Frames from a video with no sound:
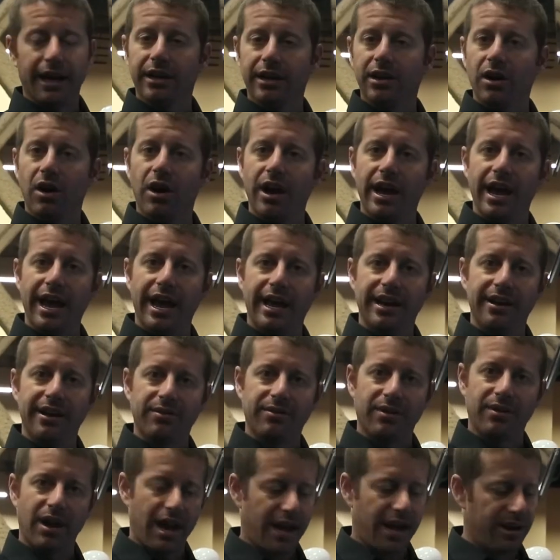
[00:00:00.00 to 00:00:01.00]
go ahead
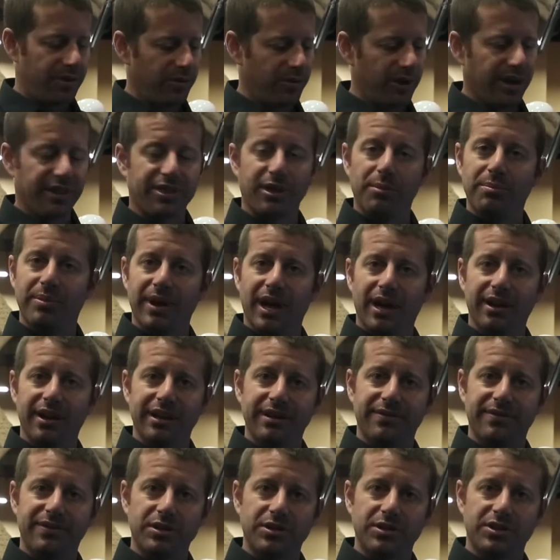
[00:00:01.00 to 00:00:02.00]
and ride with a belt
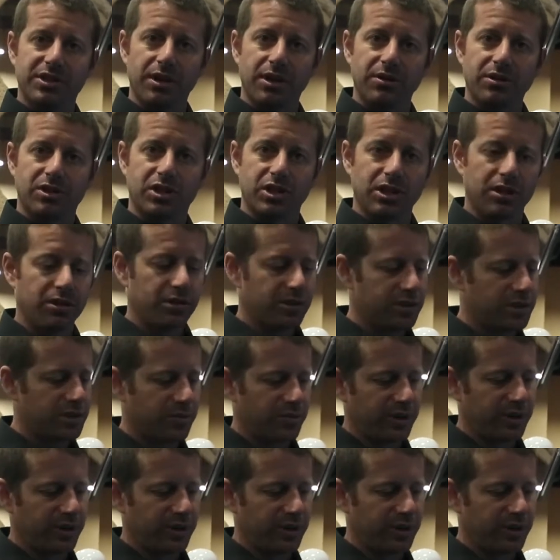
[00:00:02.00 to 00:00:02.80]
if you so choose.